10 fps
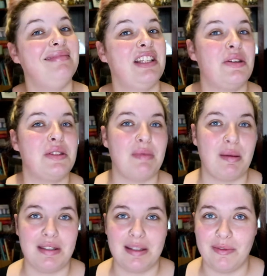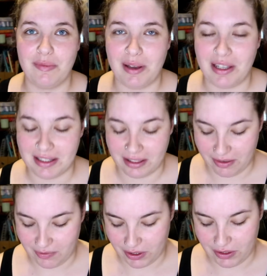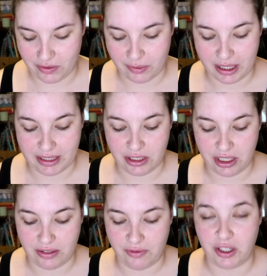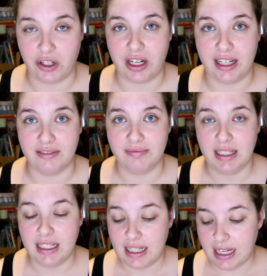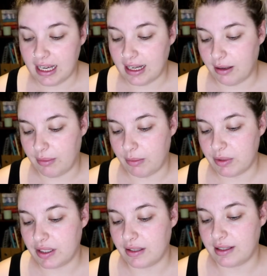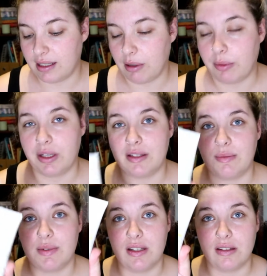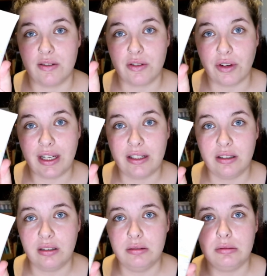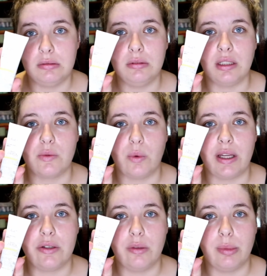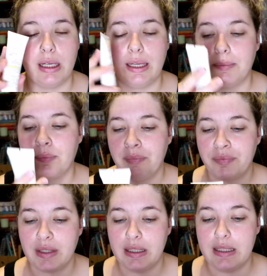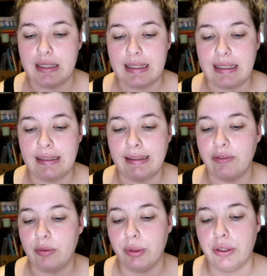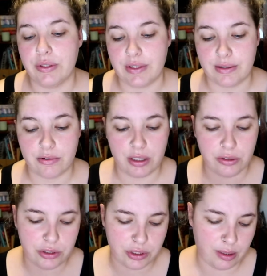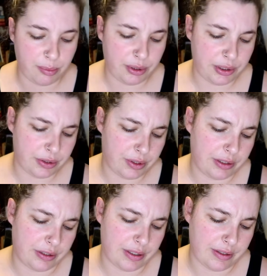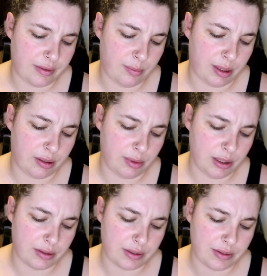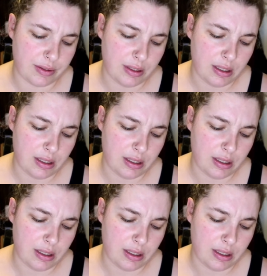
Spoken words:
Use maybe some of my Instagram photos from last year to figure it out. I'm just going to start by putting some sunscreen on. Well, that's way too bright. This is the 11 Pearl Sunscreen Lotion. I'm pretty sure I got this in a Bella box.